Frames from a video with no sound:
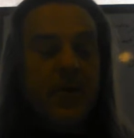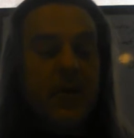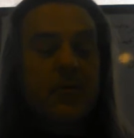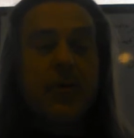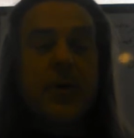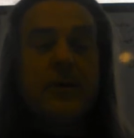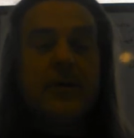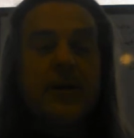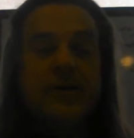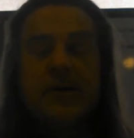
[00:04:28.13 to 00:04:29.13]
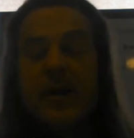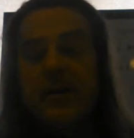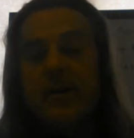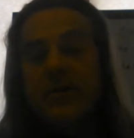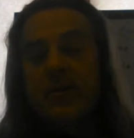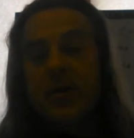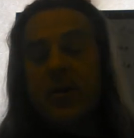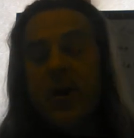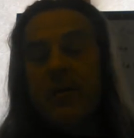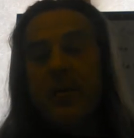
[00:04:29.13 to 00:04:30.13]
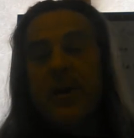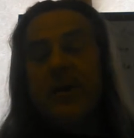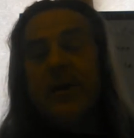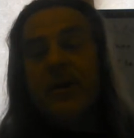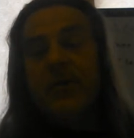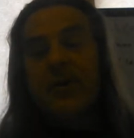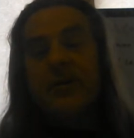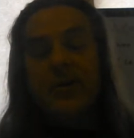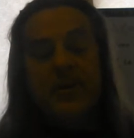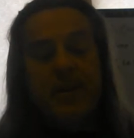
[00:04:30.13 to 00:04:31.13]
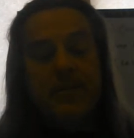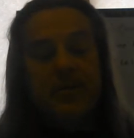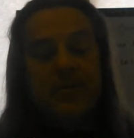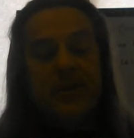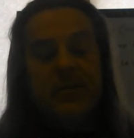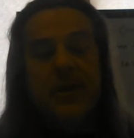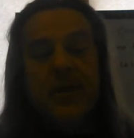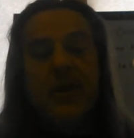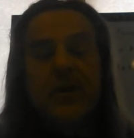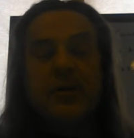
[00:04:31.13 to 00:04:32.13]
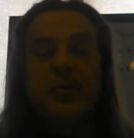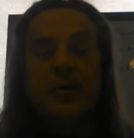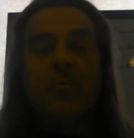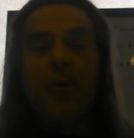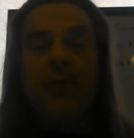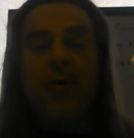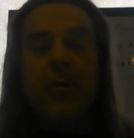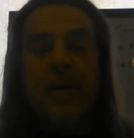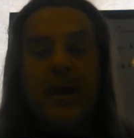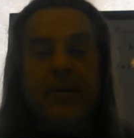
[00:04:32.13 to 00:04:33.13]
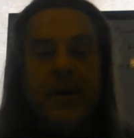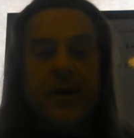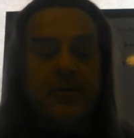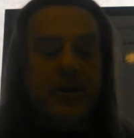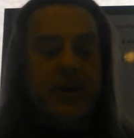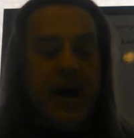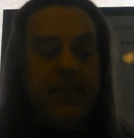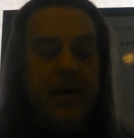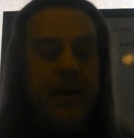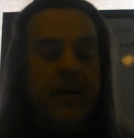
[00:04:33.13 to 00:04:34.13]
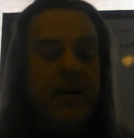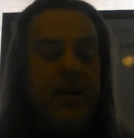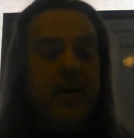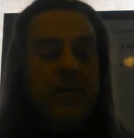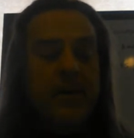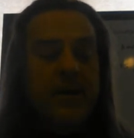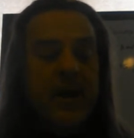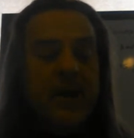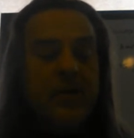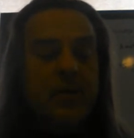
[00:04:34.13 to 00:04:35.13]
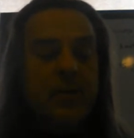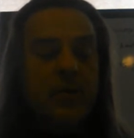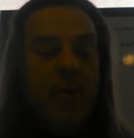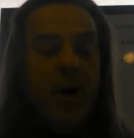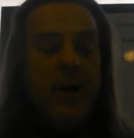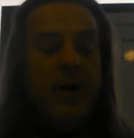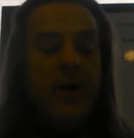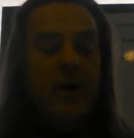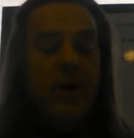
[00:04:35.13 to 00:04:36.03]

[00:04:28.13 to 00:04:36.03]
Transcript: 26 just asks us to determine what an increase in temperature is. This was more for our matter and energy topic, but the answer is 1.